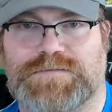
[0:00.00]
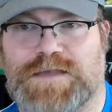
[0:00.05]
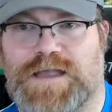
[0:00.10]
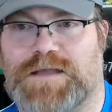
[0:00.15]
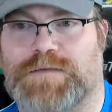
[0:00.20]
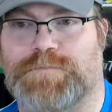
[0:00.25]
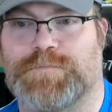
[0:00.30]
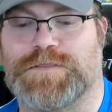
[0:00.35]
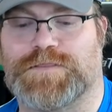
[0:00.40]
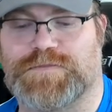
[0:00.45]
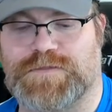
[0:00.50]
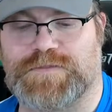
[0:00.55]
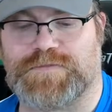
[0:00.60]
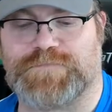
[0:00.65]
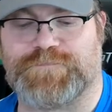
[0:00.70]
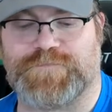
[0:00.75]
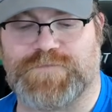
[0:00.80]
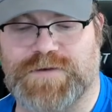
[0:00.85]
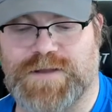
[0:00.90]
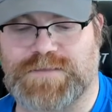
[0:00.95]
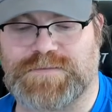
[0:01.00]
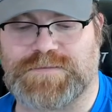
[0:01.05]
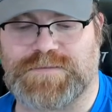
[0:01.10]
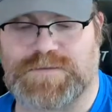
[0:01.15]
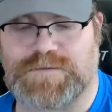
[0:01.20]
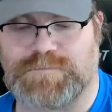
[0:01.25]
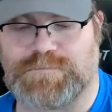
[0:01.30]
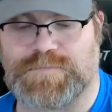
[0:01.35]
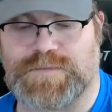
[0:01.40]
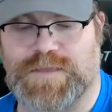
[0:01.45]
documents for
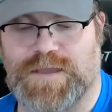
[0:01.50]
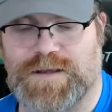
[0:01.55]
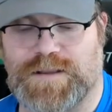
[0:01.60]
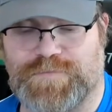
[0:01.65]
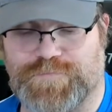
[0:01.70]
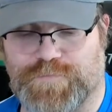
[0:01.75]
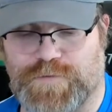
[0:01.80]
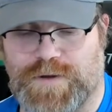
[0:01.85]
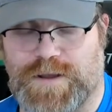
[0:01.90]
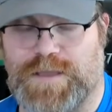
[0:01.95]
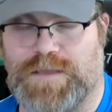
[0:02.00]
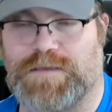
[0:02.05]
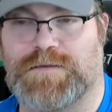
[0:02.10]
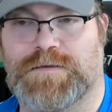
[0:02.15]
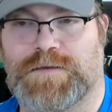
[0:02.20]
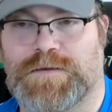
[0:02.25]
1993.